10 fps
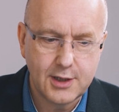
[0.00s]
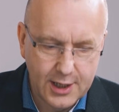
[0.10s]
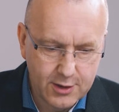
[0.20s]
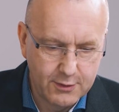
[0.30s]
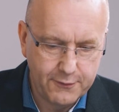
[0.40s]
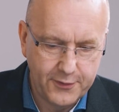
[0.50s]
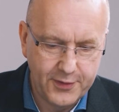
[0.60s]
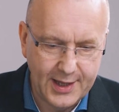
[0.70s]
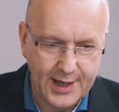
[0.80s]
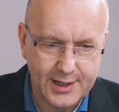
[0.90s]
kickoff for
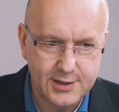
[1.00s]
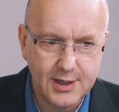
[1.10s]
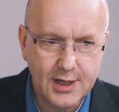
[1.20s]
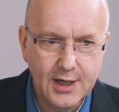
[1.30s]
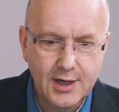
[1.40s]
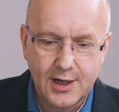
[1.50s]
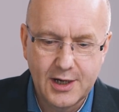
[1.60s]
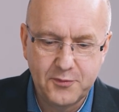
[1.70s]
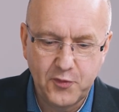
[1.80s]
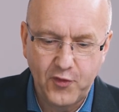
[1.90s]
that,
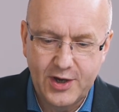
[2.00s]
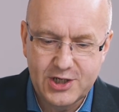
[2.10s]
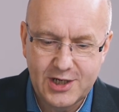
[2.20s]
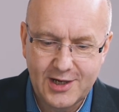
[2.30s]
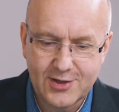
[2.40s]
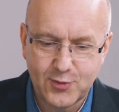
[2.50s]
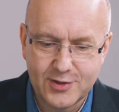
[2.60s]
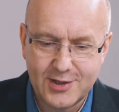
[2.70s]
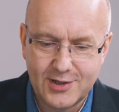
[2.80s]
Fareshare has quite